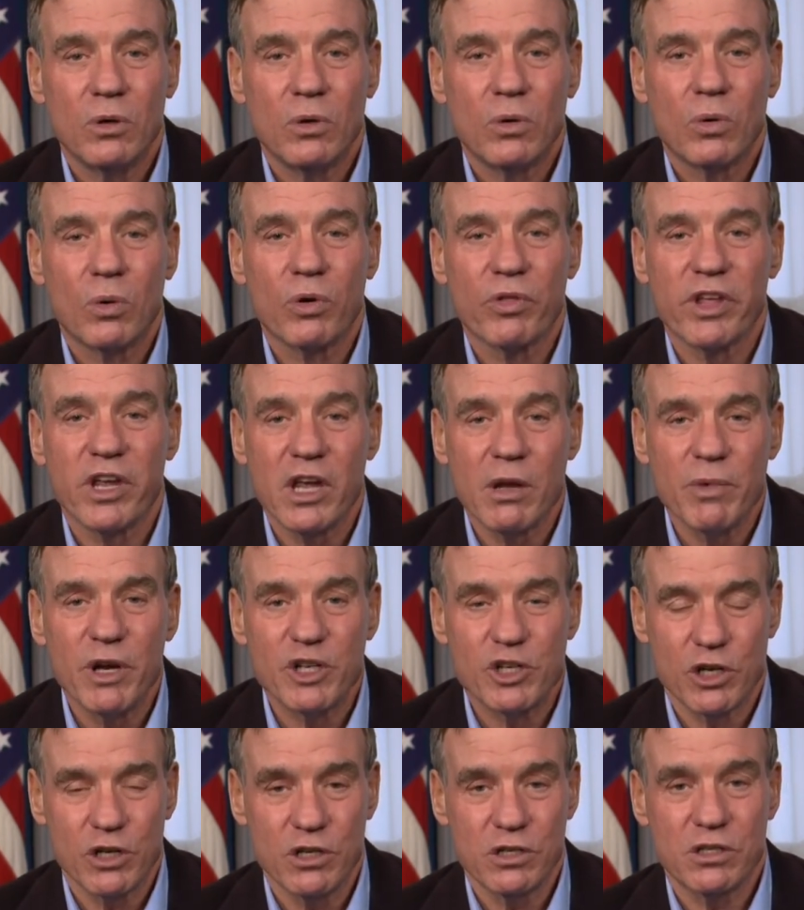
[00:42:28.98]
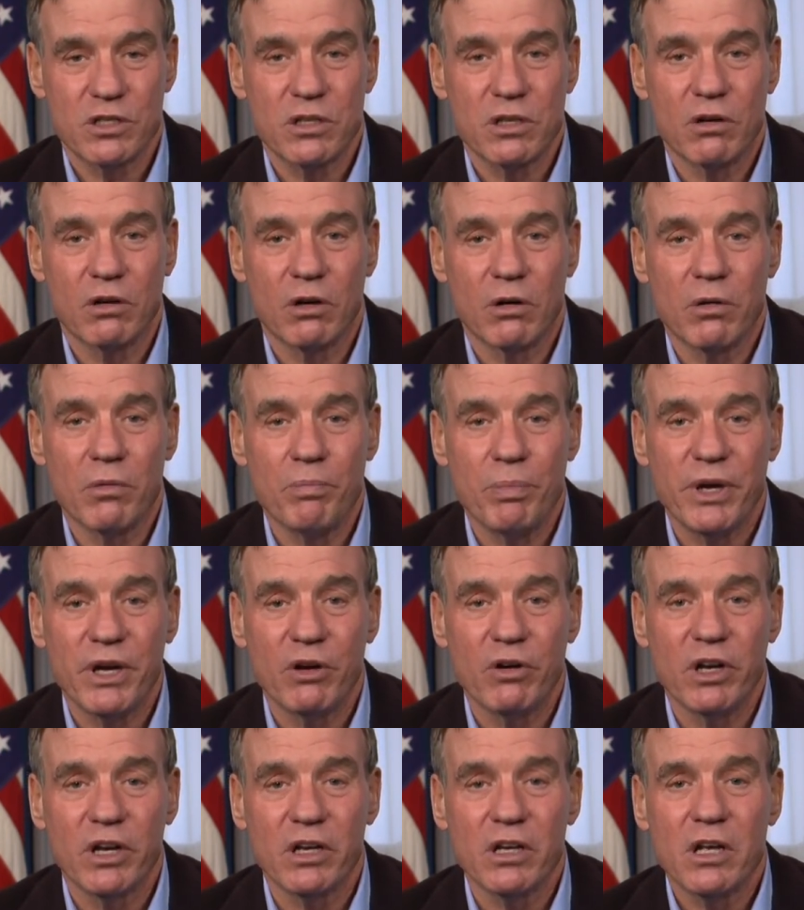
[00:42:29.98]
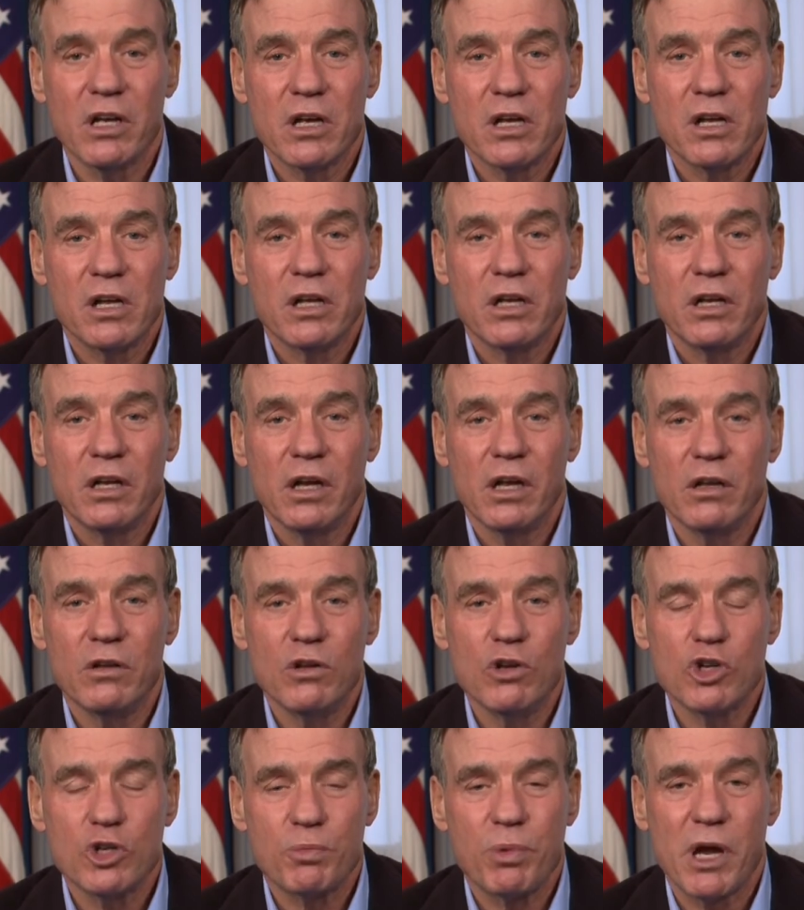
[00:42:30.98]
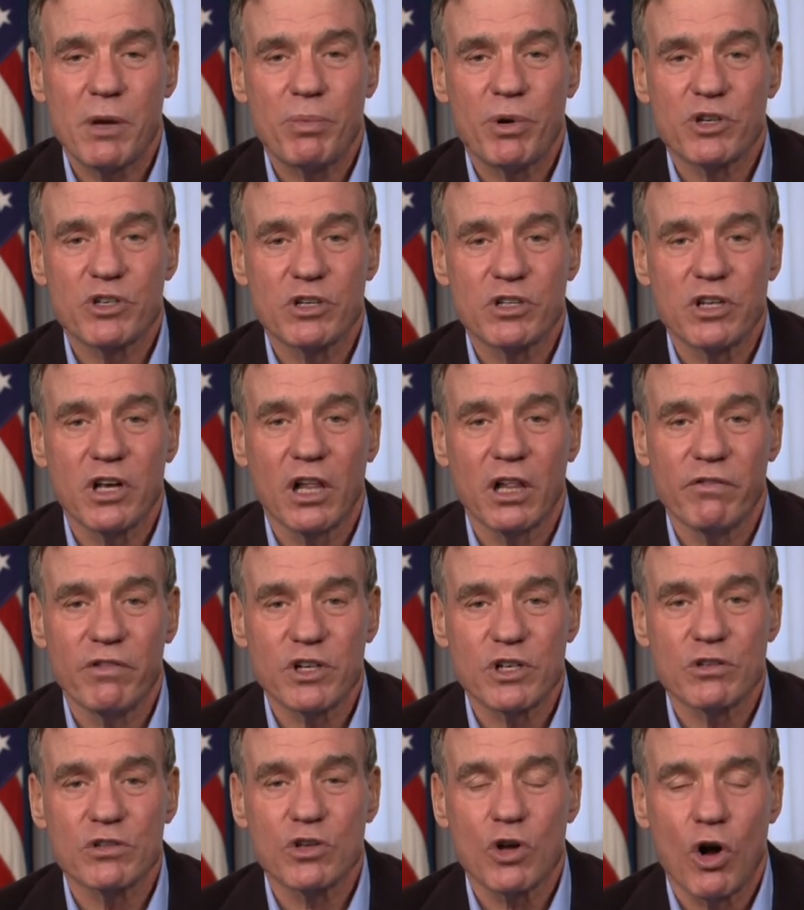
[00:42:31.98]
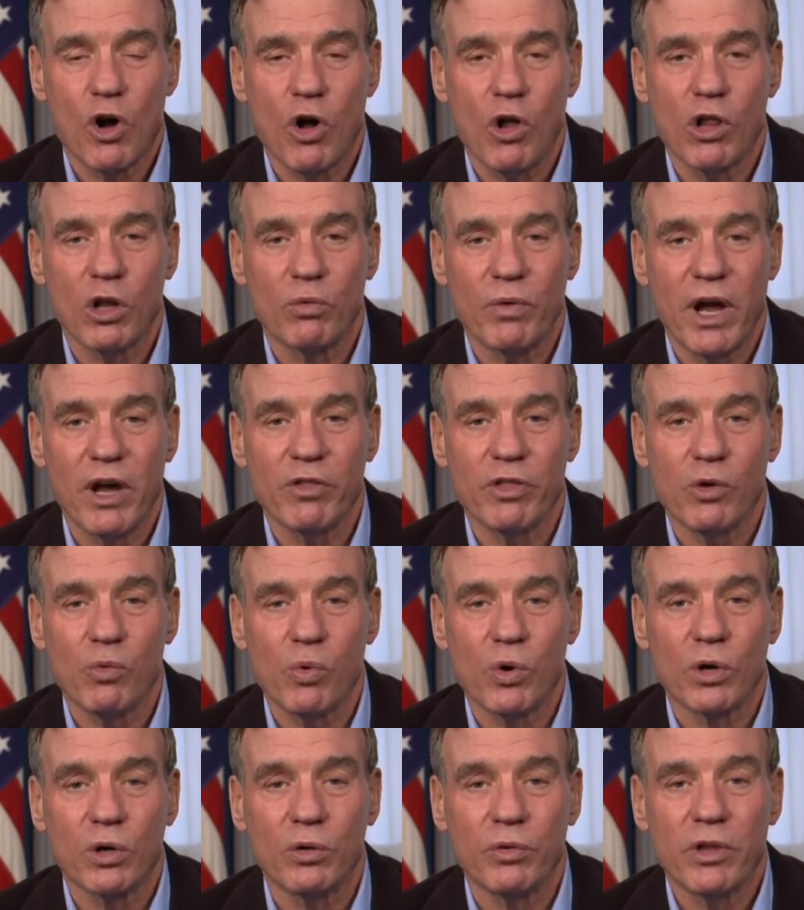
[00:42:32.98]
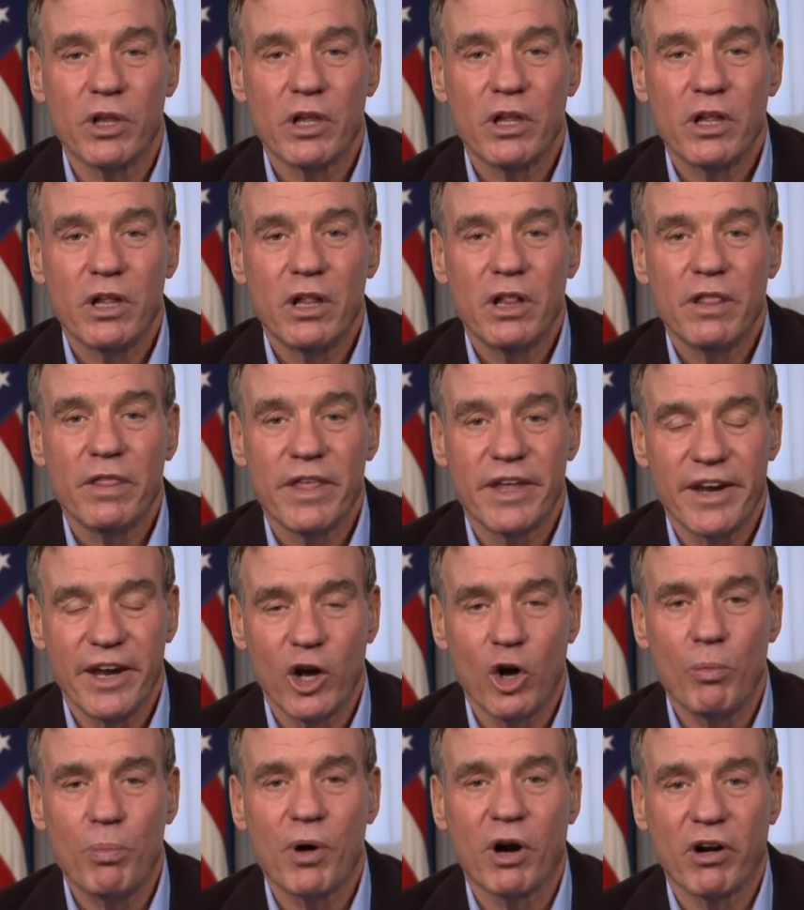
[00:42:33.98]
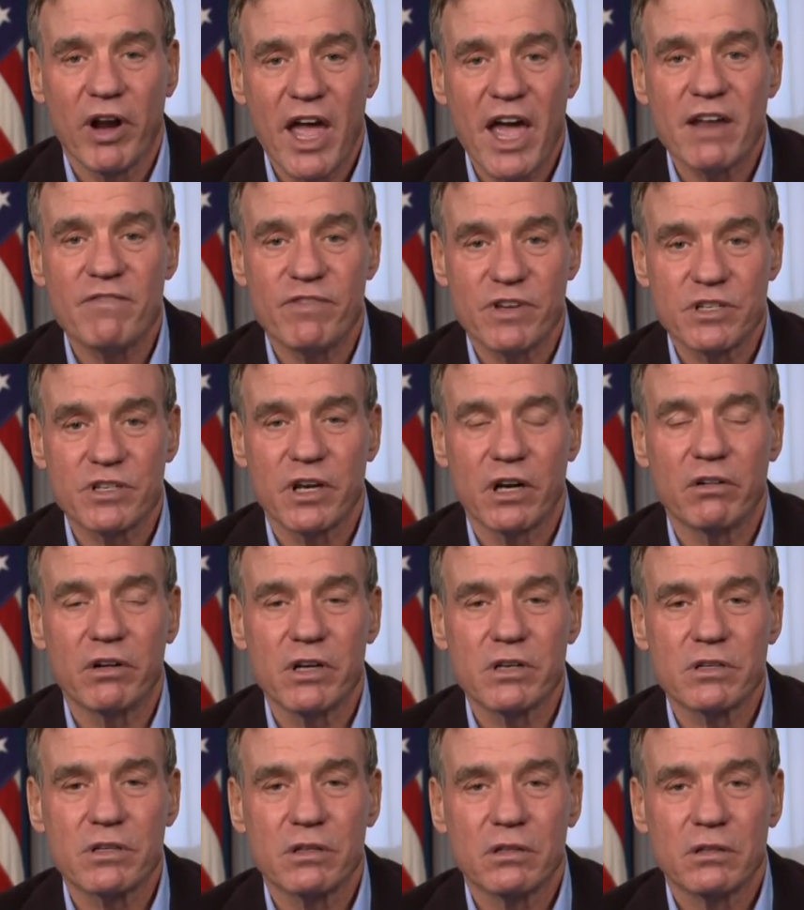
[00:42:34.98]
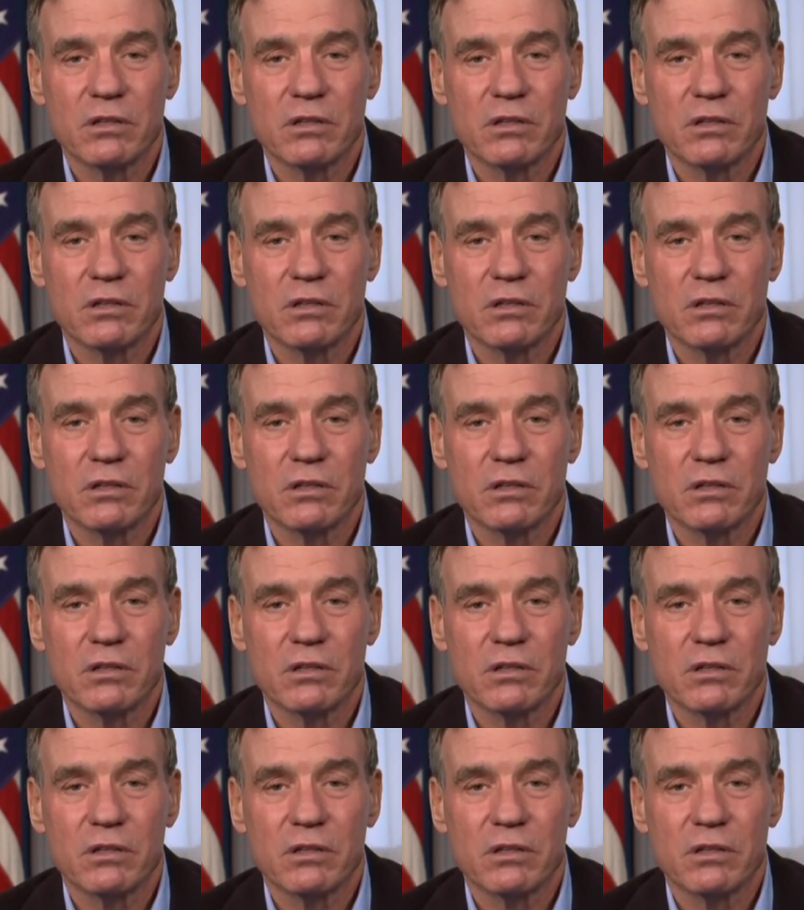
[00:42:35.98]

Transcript: or the images that are appearing in newspapers and televisions all around the world that help our adversaries.